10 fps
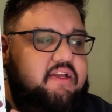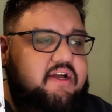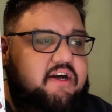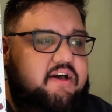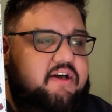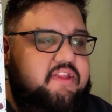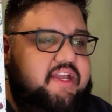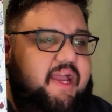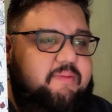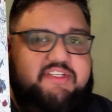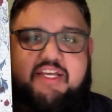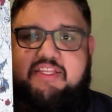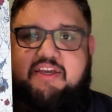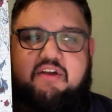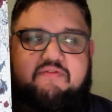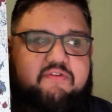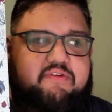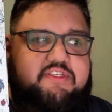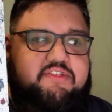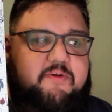The camera's got the
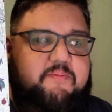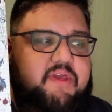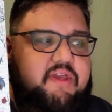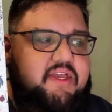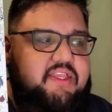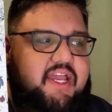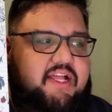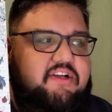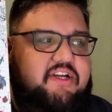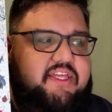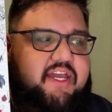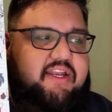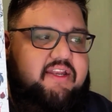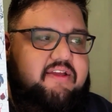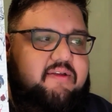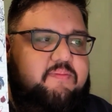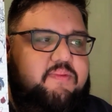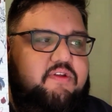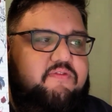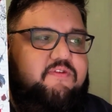autofocus. So yeah, look at that.
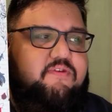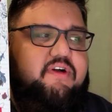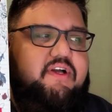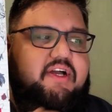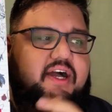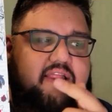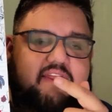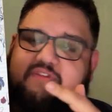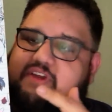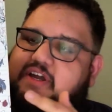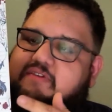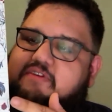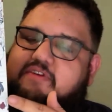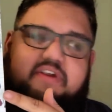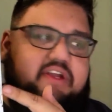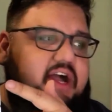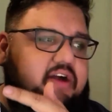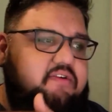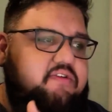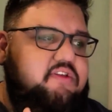Beautiful. I love the cover.
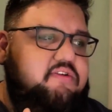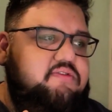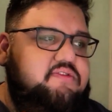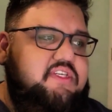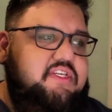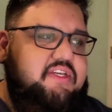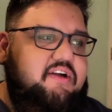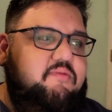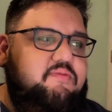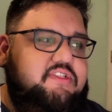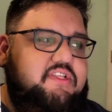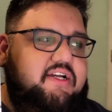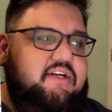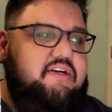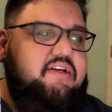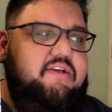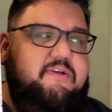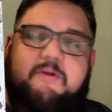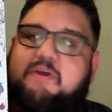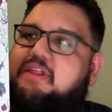How, you know, you see almost like a
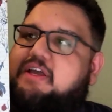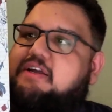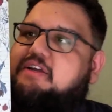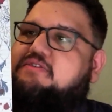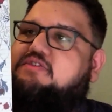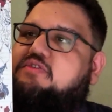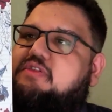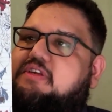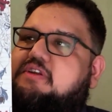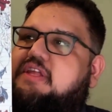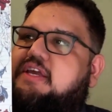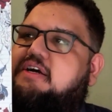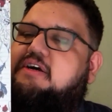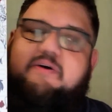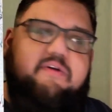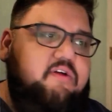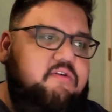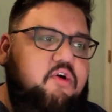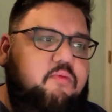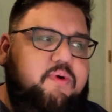school, you know, like a
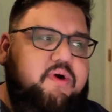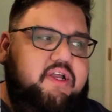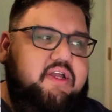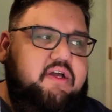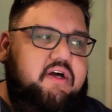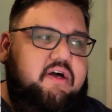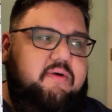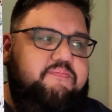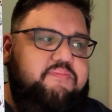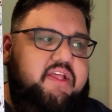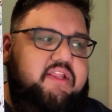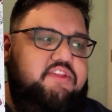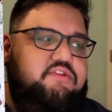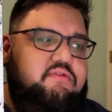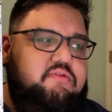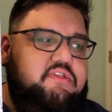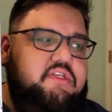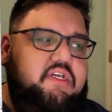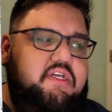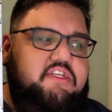notebook and the doodles.
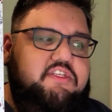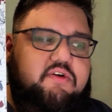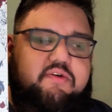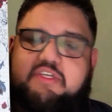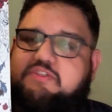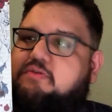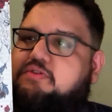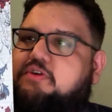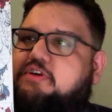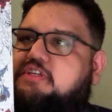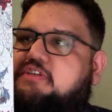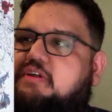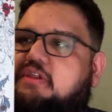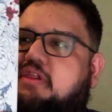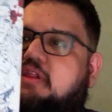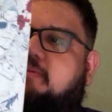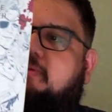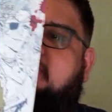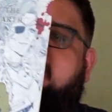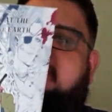Zoe Thorogood is a
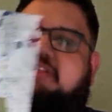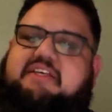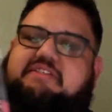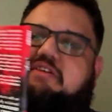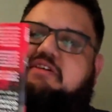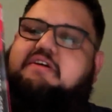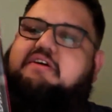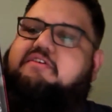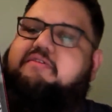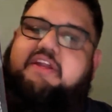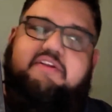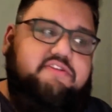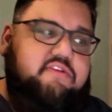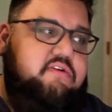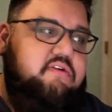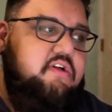lovely, fantastic creator. So,